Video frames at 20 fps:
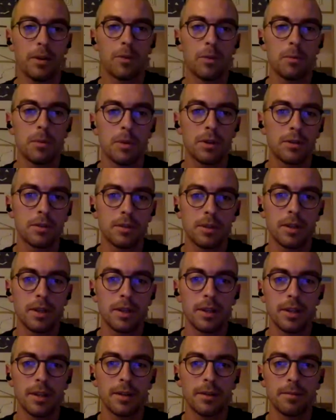very much,
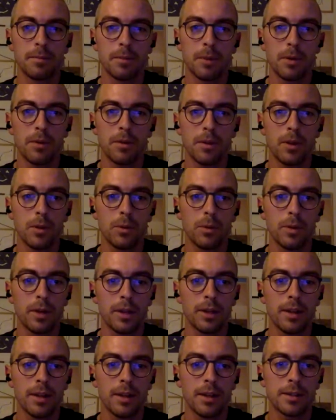both you
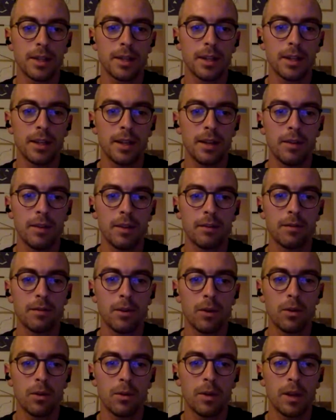and Scandinavian
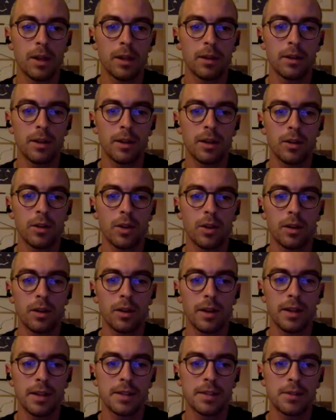Photo, and
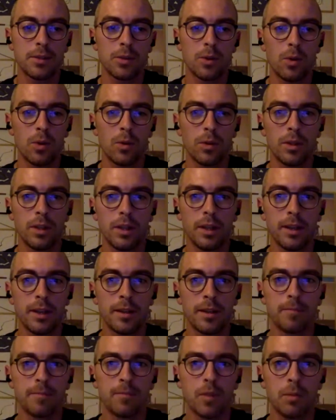not least to all
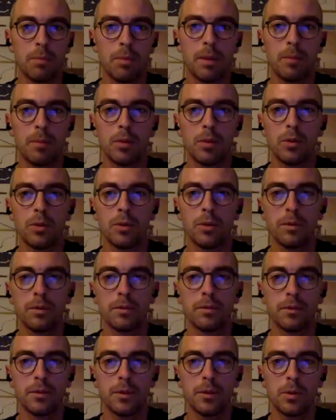the people
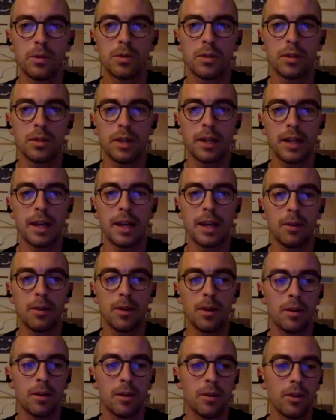who took an
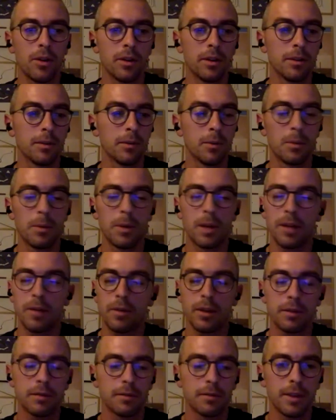hour or
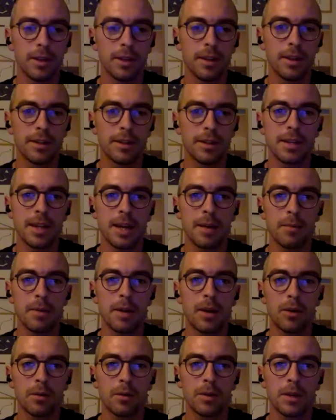whatever time
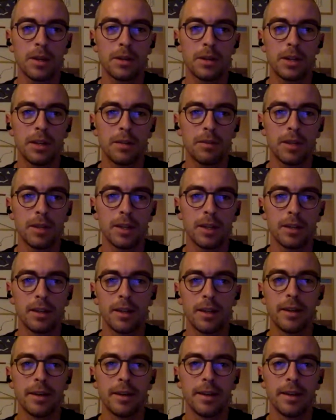out of their evening